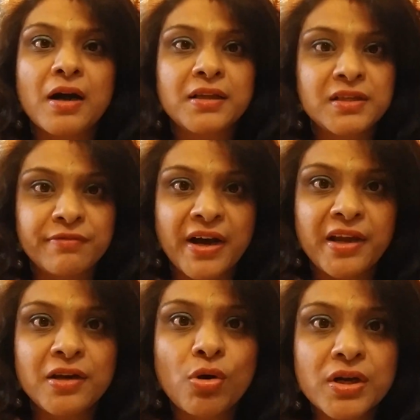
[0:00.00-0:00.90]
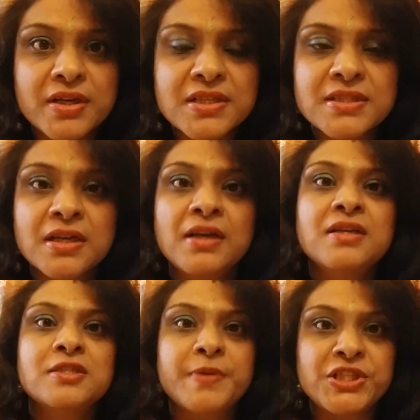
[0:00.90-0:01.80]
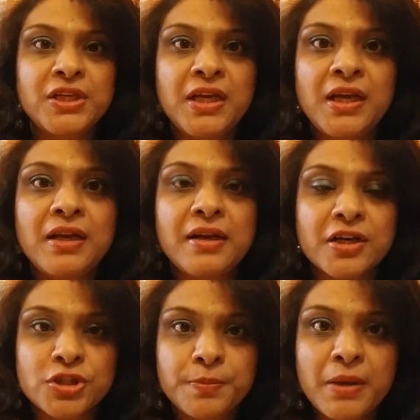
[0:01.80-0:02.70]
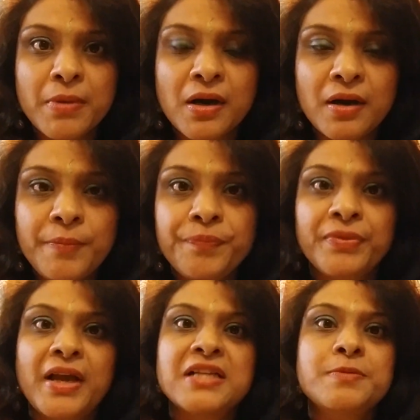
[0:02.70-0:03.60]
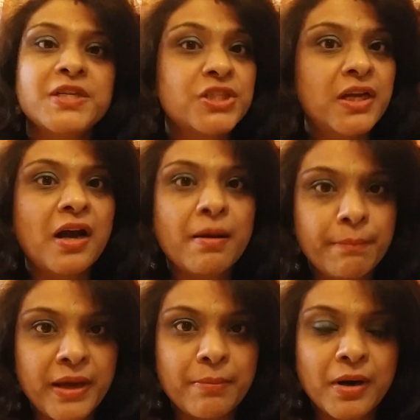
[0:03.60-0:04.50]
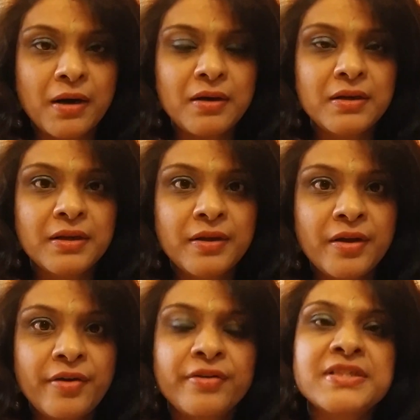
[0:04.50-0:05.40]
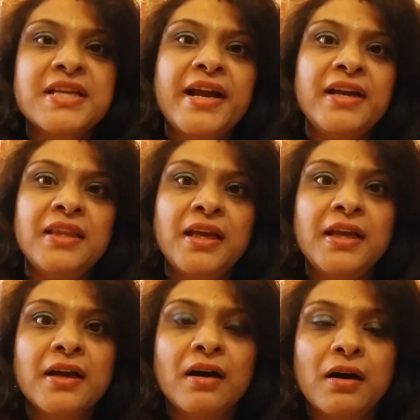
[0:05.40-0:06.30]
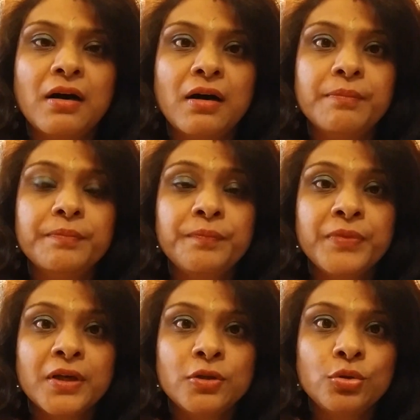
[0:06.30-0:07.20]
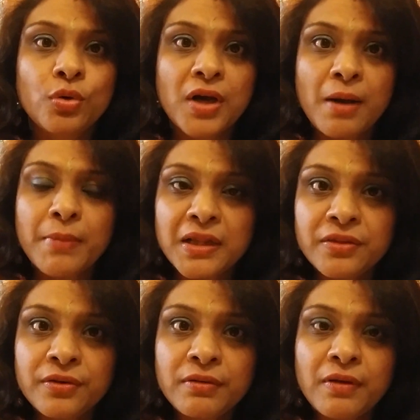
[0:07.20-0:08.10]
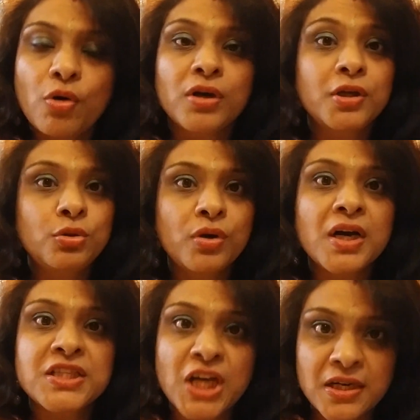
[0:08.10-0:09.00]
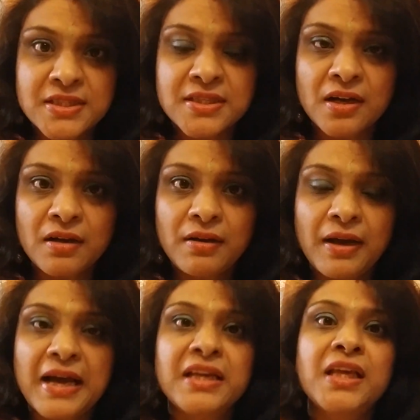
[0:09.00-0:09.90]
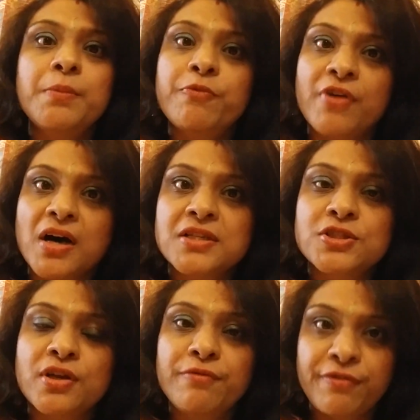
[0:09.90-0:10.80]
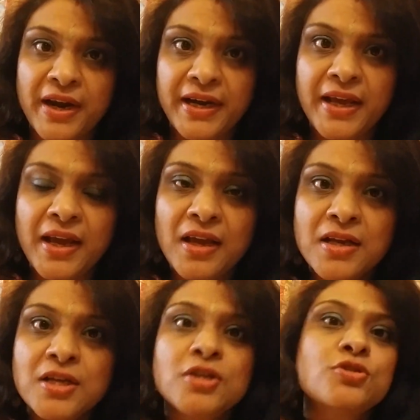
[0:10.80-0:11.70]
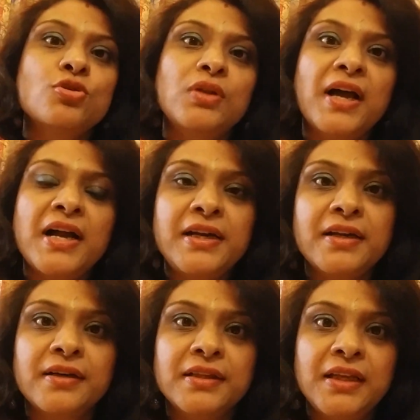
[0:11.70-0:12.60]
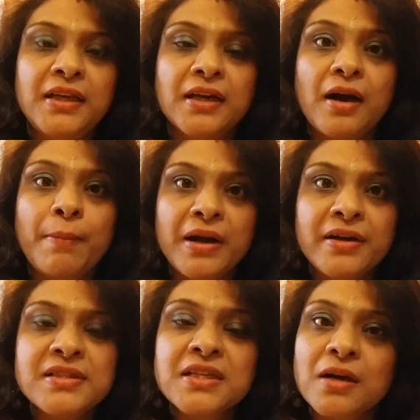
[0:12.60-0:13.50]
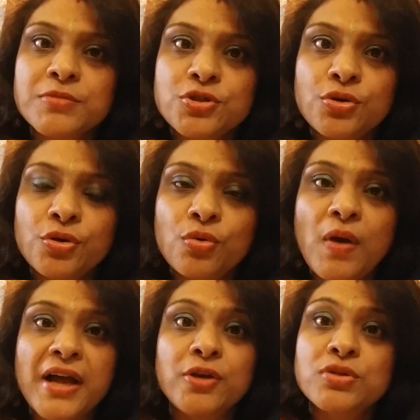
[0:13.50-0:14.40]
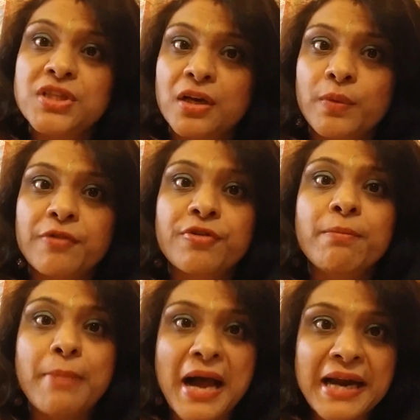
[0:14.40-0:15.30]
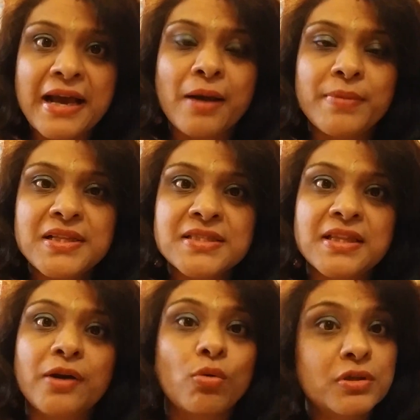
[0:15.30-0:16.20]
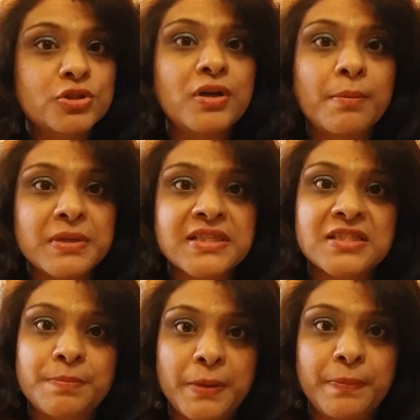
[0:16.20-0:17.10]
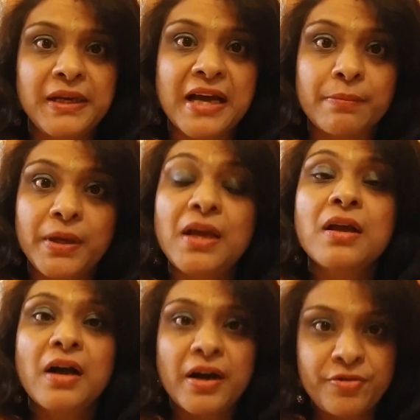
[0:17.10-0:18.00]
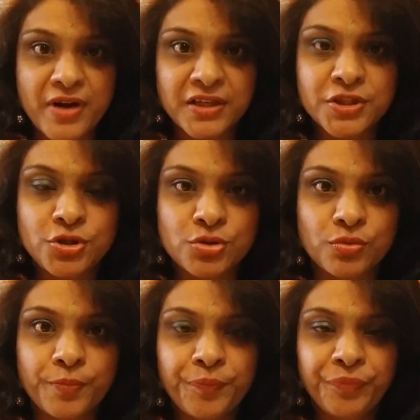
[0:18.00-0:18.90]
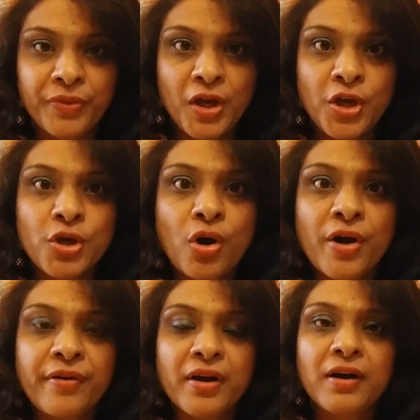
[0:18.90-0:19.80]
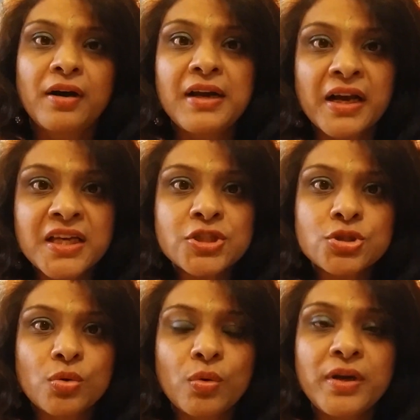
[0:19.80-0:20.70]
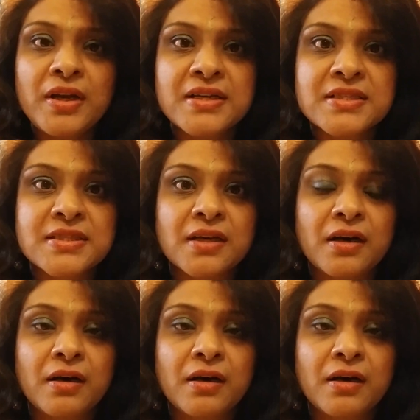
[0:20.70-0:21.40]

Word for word: are the divine goddess, especially Lakshmi Ma and especially Ambe Ma. Recite the uh, Durga Mantra or the Durga Chalisa and keep fasts on Friday so that uh, the abundance comes to you and you stay away from bad habits that also number six people can be attracted to. Your uh, lucky stone is